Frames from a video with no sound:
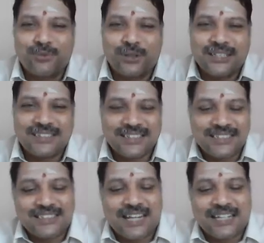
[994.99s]
One is
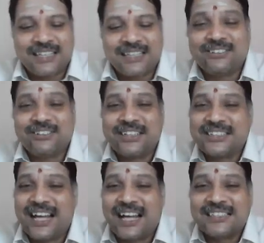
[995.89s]
risk, another
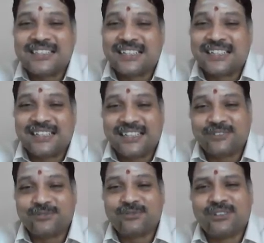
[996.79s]
is uncertainty.